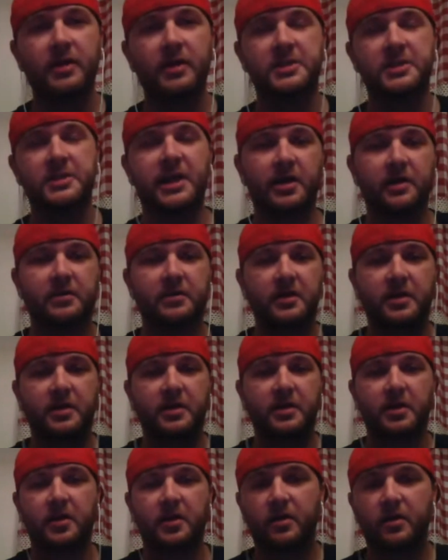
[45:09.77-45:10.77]
Shout out to
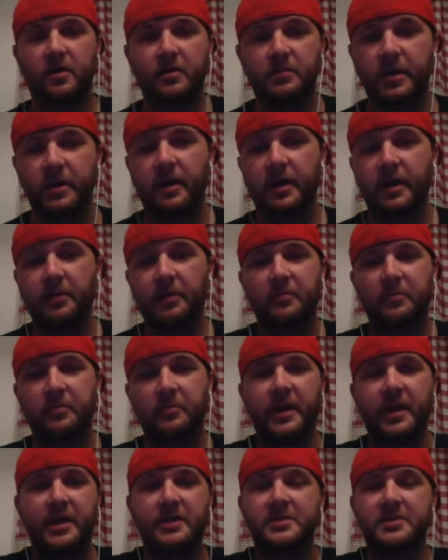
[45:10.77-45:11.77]
Carl. I don't
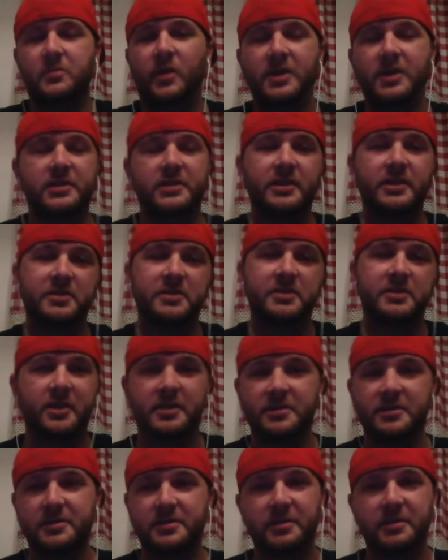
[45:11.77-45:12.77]
think he's watching this
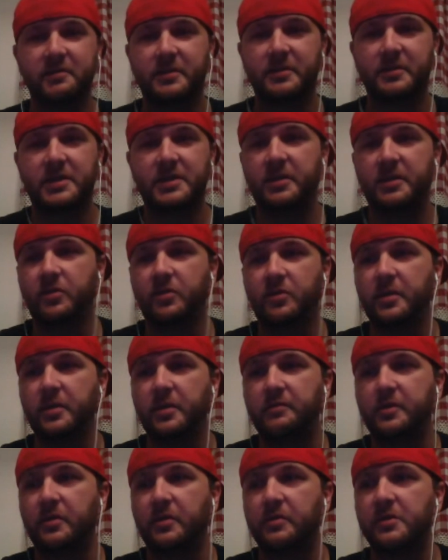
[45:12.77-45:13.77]
because of the technical
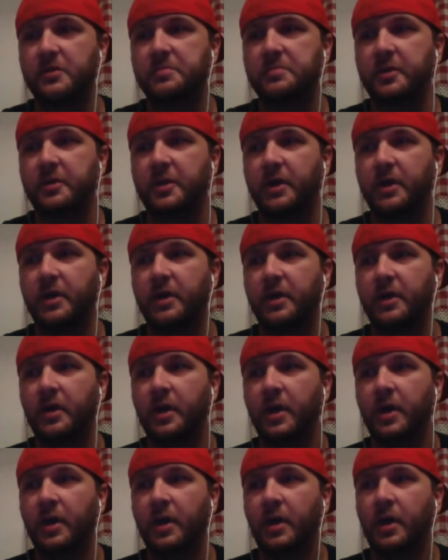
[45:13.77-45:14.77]
difficulties, but
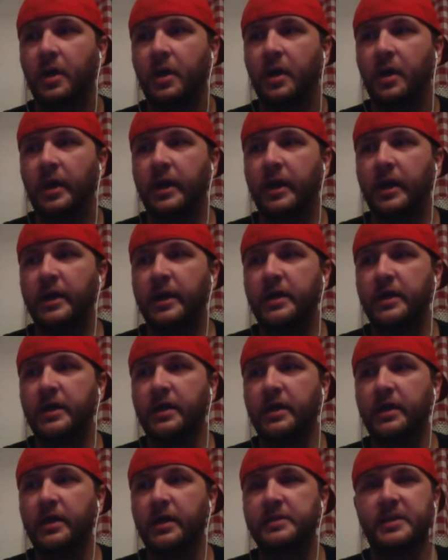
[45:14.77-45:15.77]

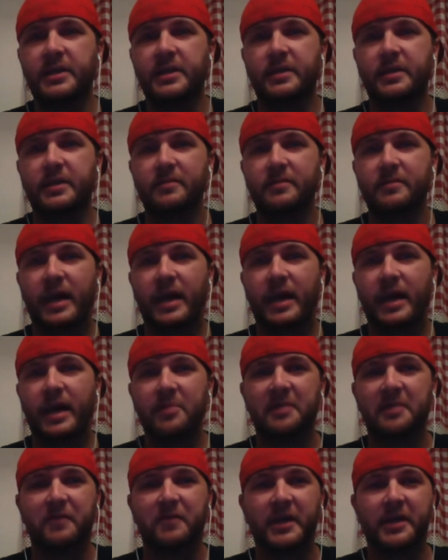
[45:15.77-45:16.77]
he said, "How
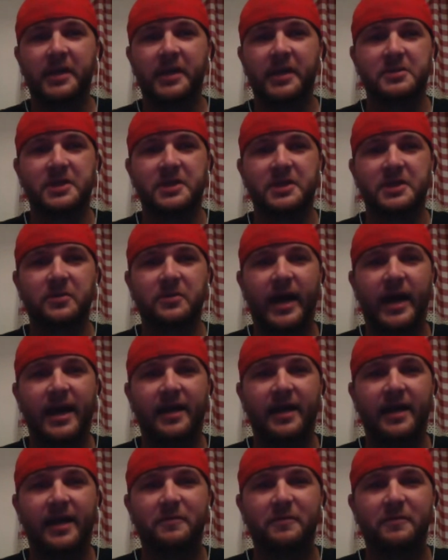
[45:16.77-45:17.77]
many videos do you
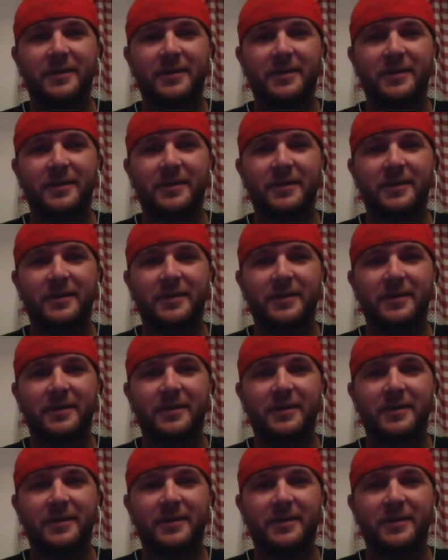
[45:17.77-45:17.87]
have?"